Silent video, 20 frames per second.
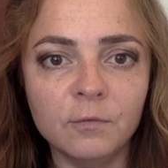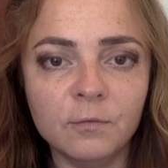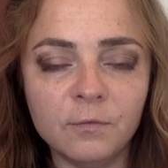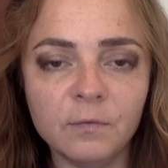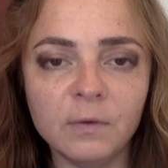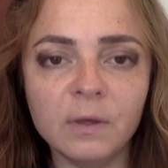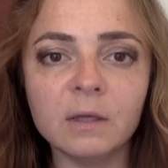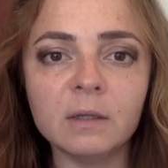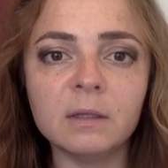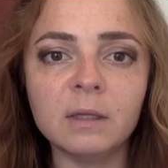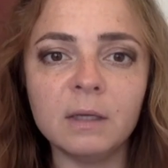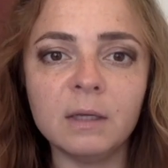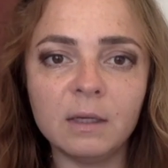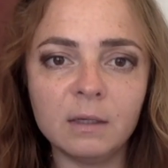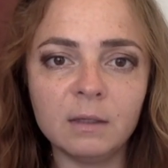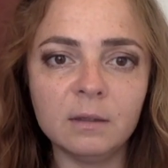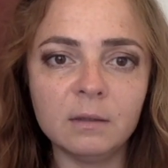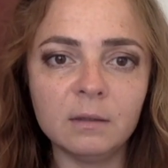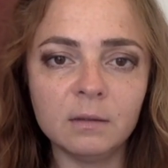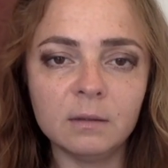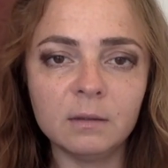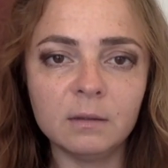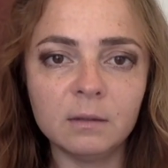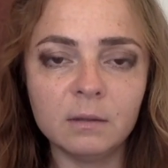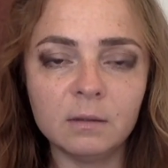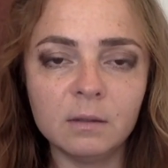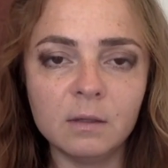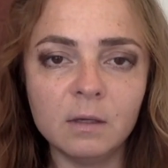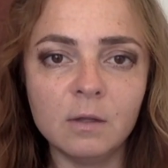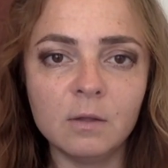feeling,
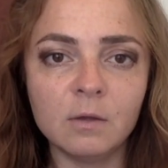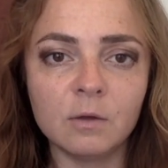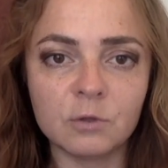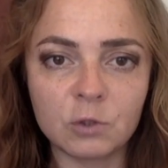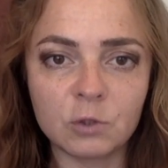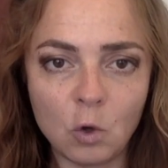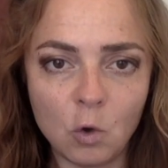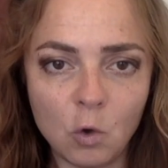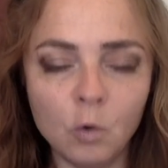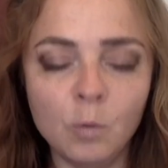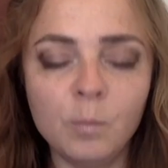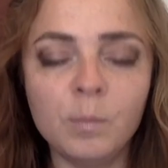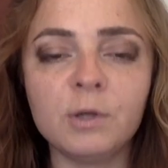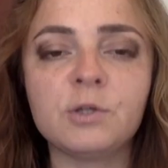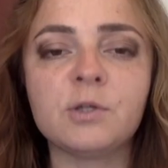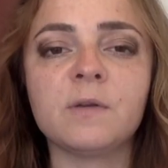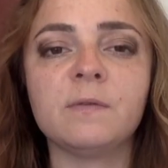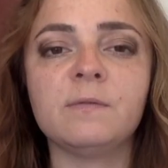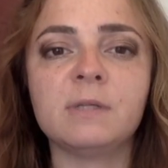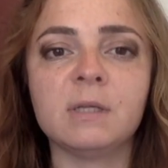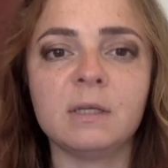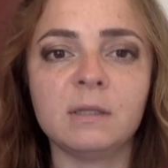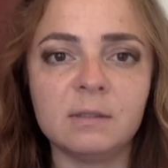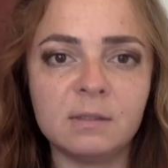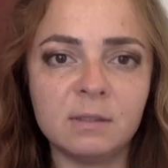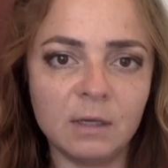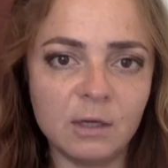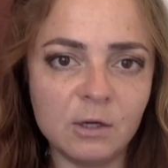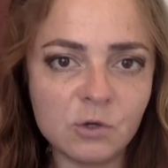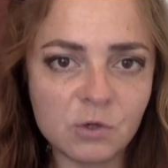there's a whole bunch of
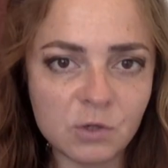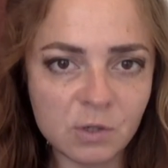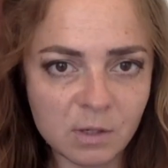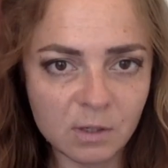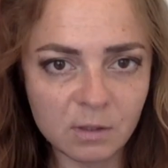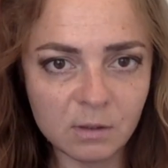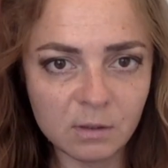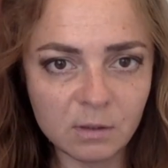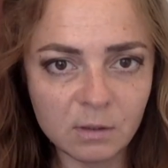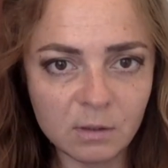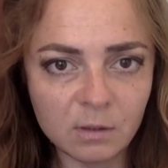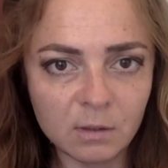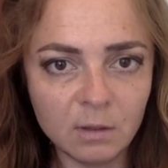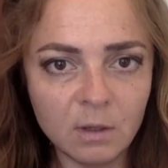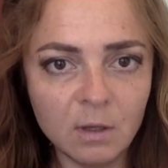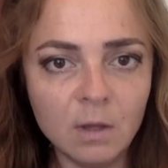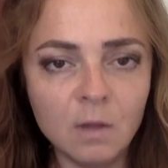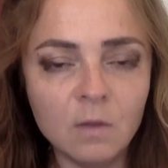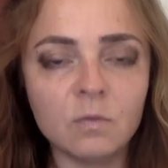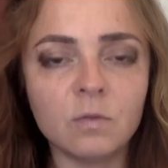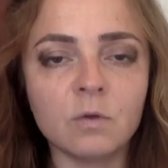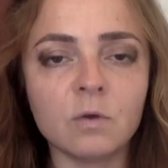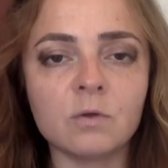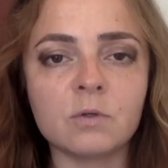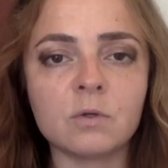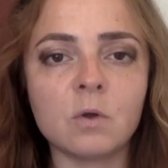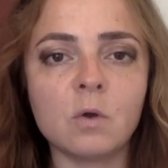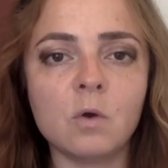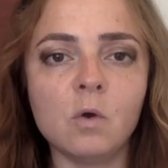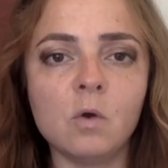sensation, there's
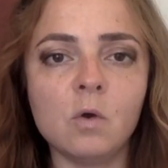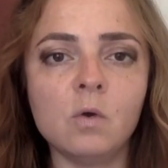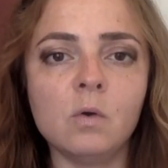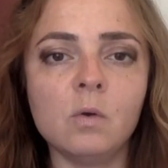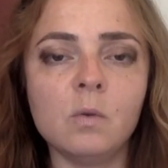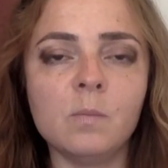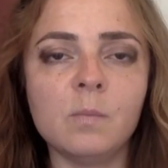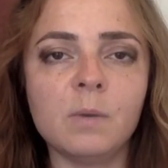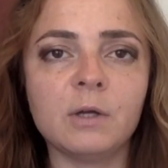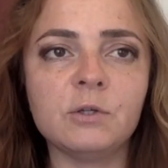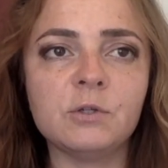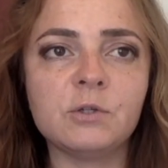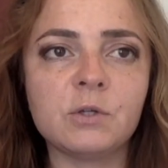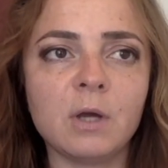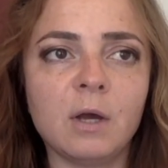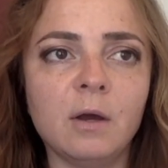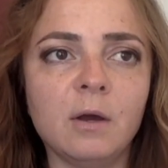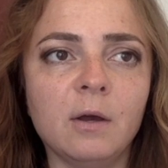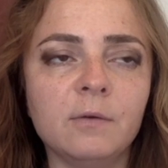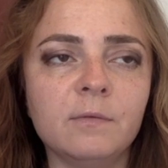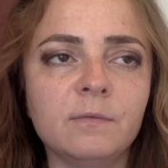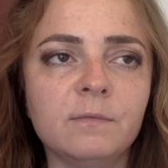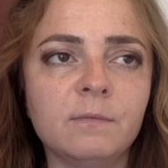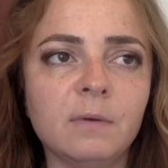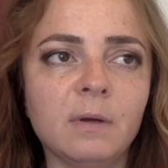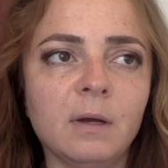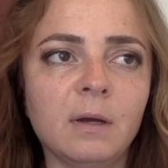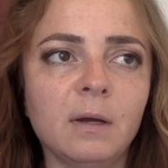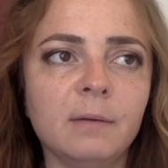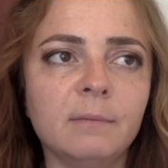a whole bunch of
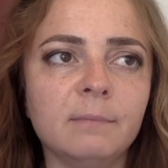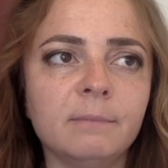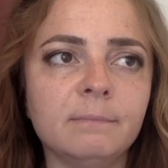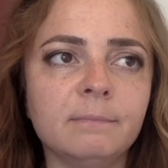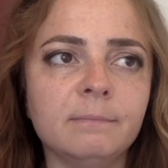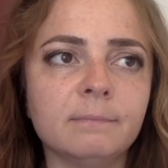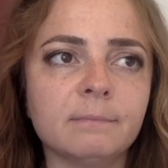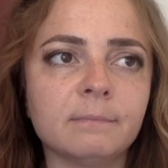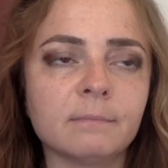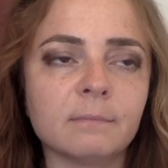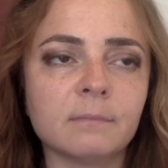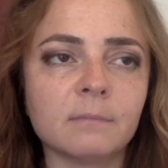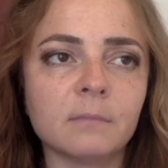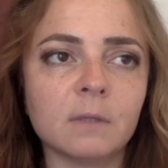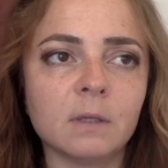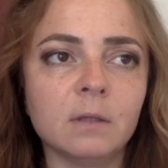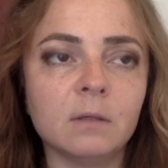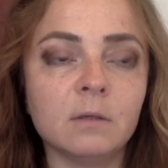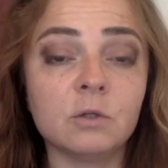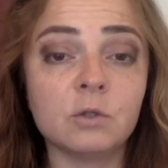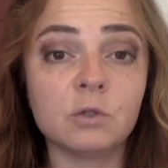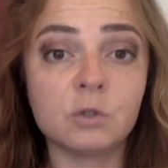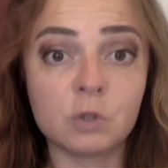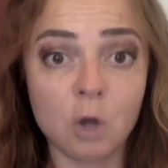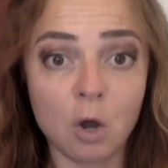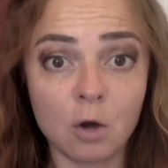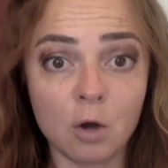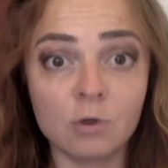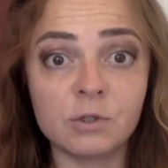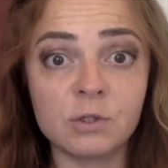
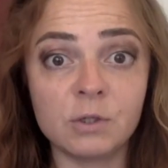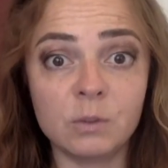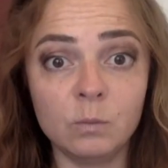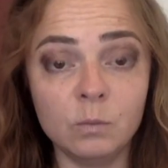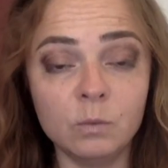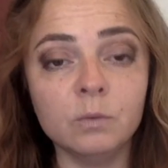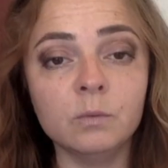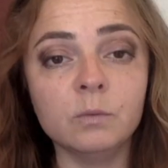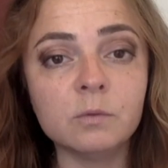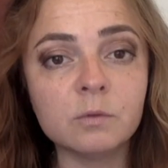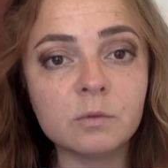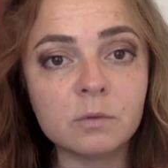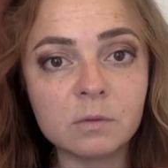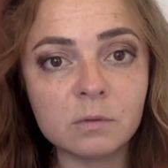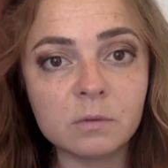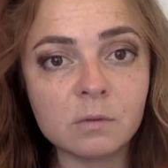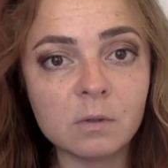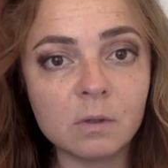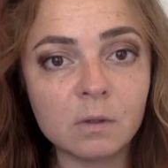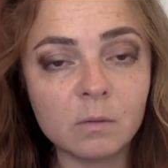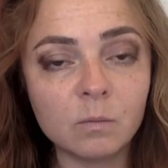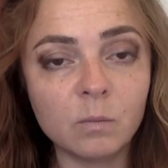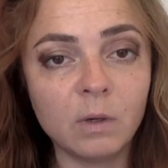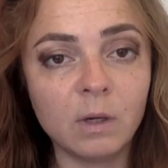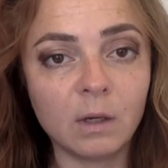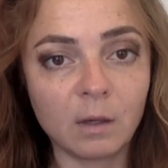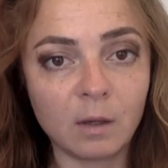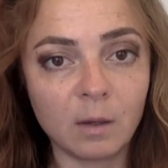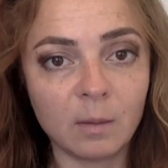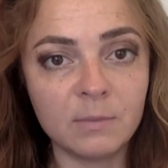scars and wounds when
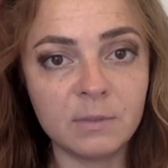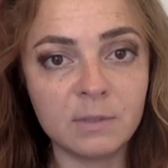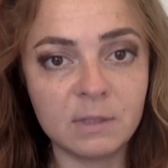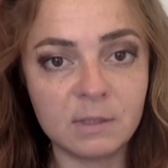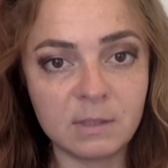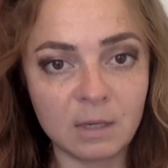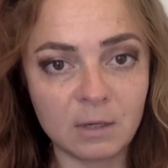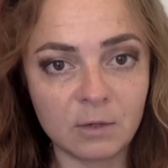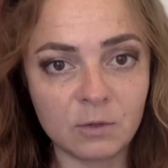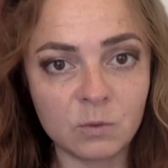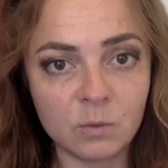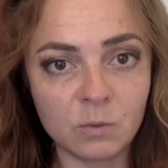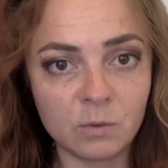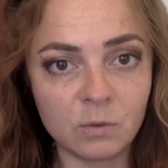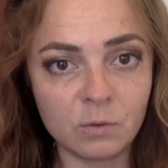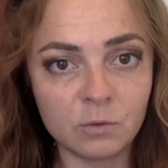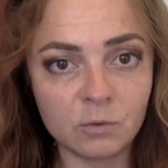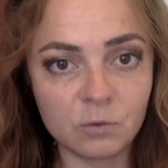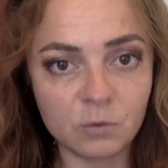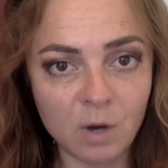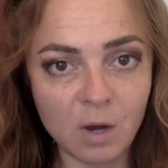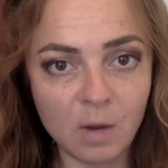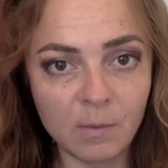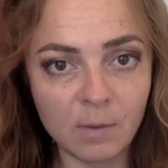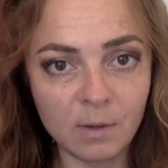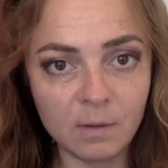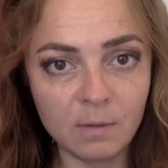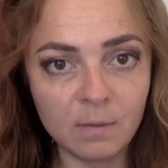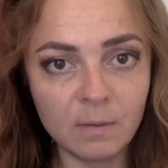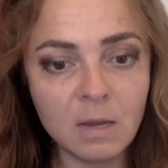it comes to sexual trauma.